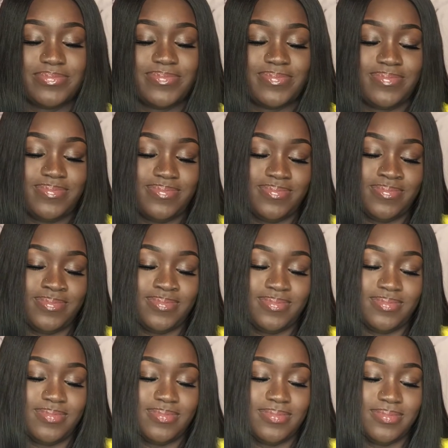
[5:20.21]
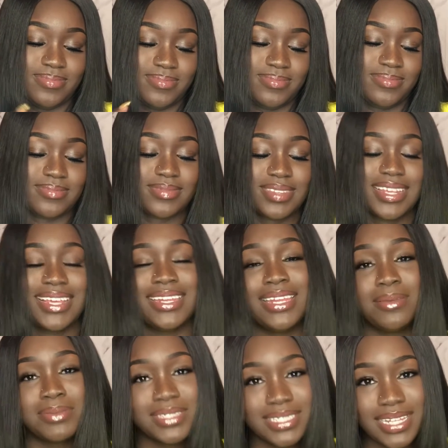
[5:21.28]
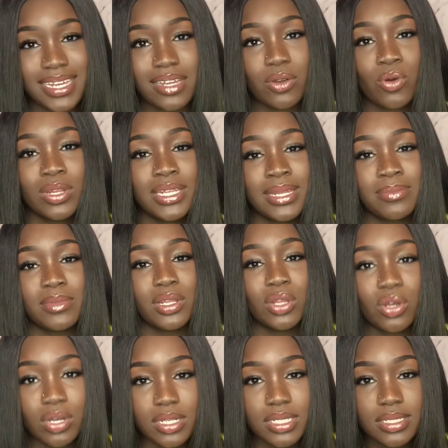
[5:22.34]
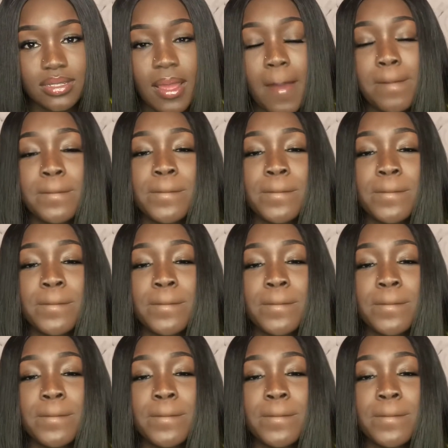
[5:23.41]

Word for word: Hmm. Lipstick or lip gloss?